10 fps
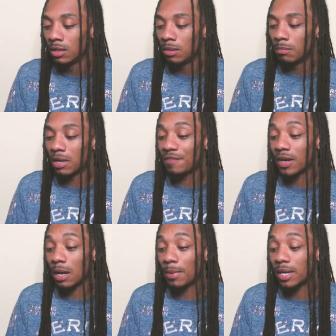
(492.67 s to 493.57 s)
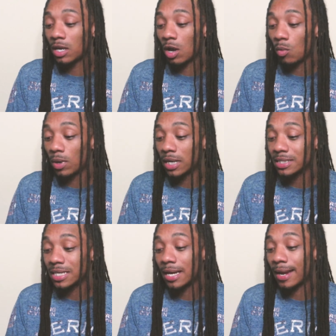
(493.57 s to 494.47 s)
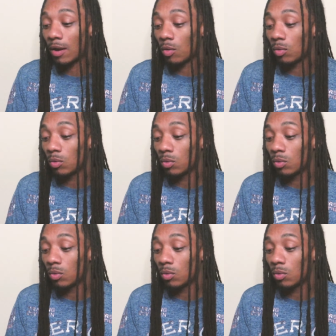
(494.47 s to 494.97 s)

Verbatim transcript: Matter of fact, I'm gonna give y'all one that's not out.